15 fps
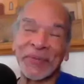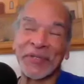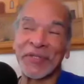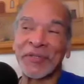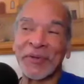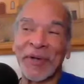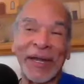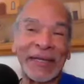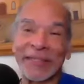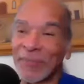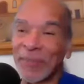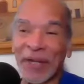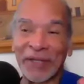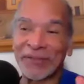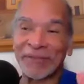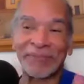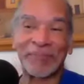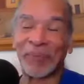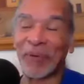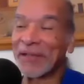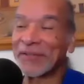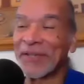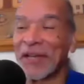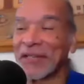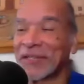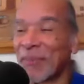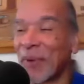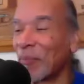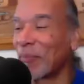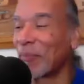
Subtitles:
which is great because I'm gonna probably toss him a whole